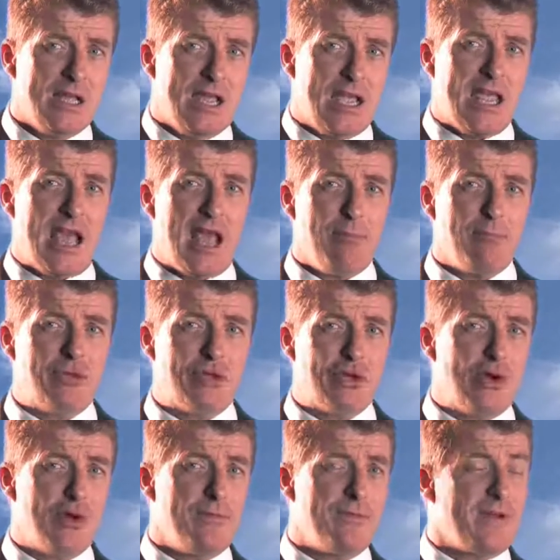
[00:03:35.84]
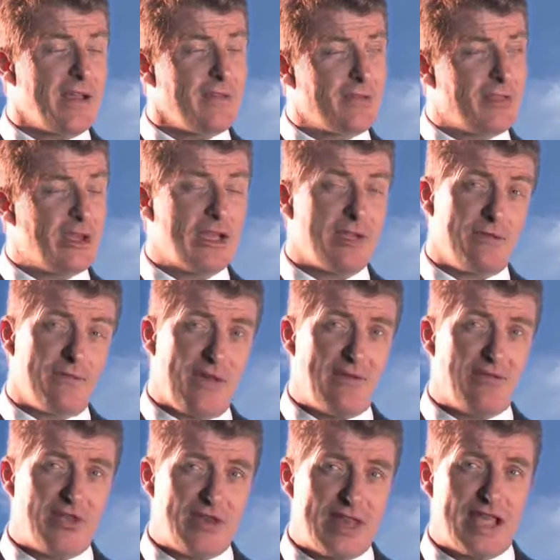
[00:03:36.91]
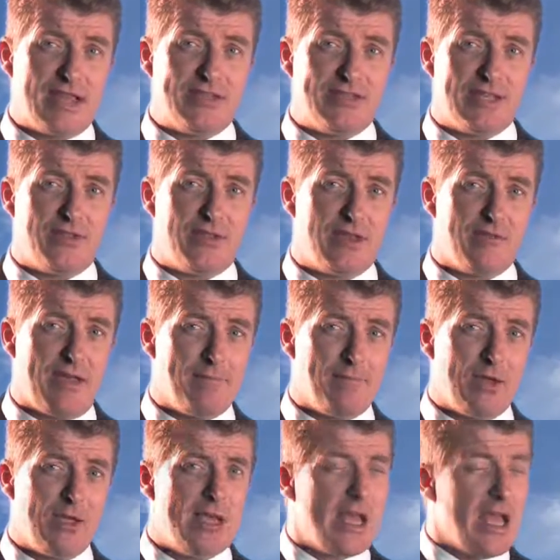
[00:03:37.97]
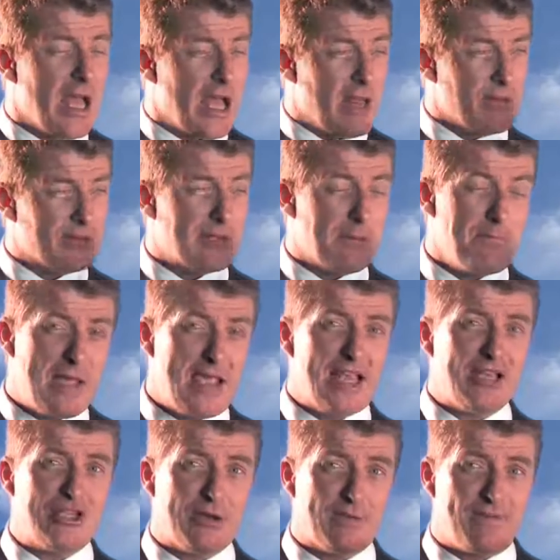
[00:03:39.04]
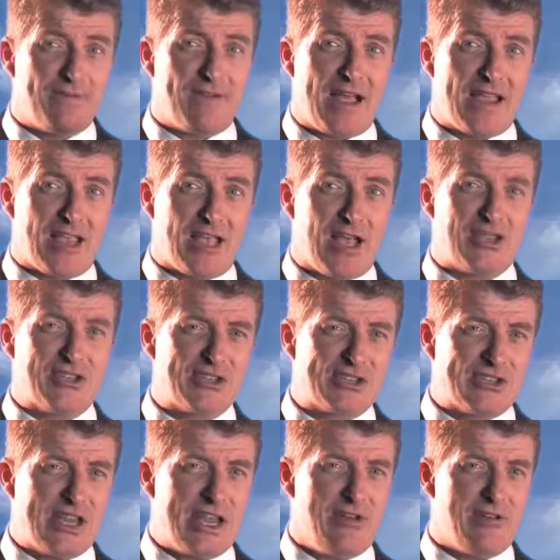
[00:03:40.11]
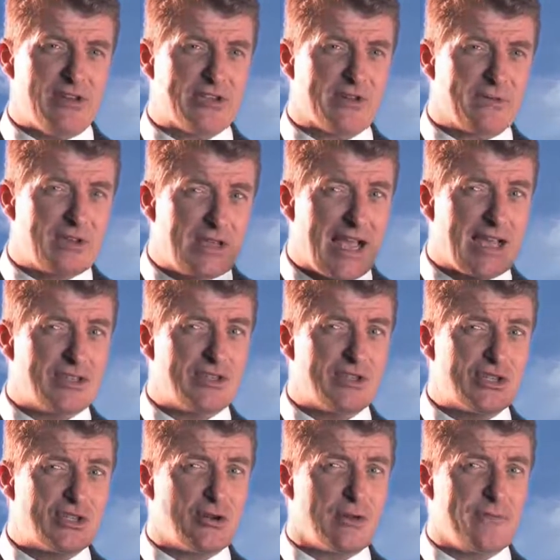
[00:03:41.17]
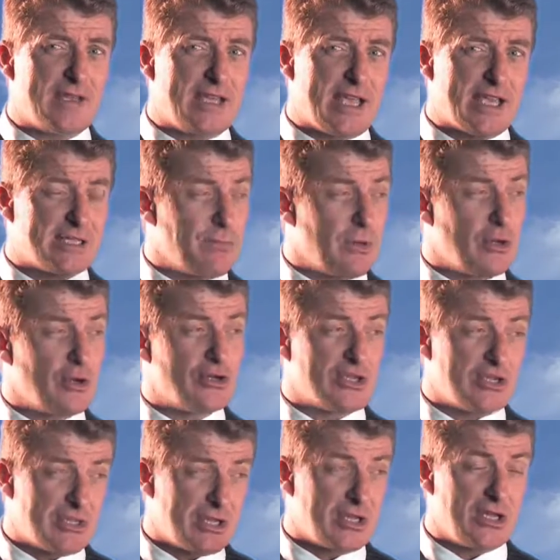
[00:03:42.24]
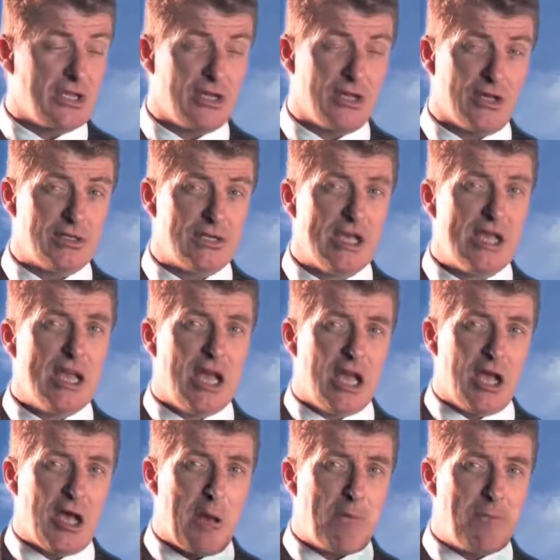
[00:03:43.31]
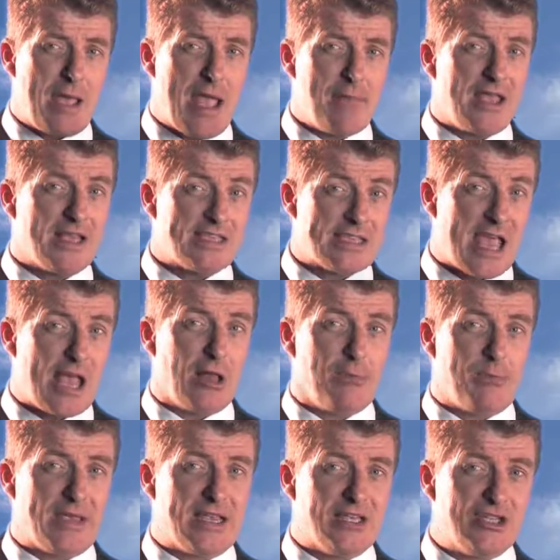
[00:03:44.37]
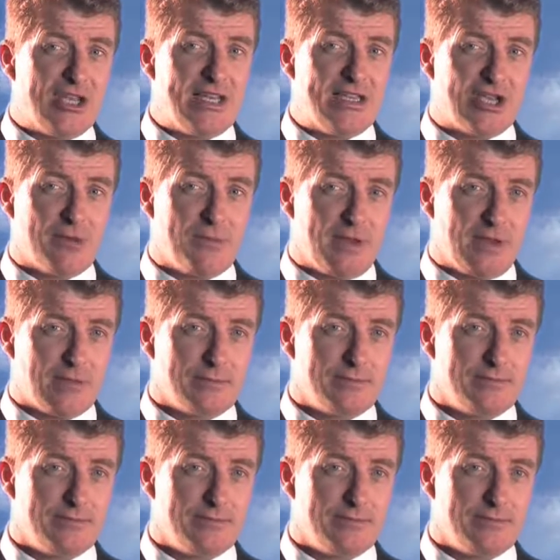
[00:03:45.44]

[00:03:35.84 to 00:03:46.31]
It happened at 05:35 on the 19th of November, and it was a major fire, and a series of catastrophic explosions occurred at a Pemex LPG terminal.